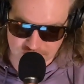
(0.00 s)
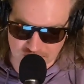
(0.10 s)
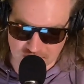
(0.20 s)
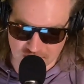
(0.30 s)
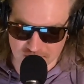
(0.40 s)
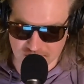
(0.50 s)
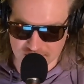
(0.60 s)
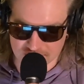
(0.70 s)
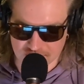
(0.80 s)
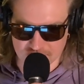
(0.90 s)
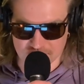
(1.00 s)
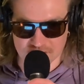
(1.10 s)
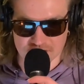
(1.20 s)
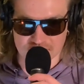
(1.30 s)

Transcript: All right, if you're just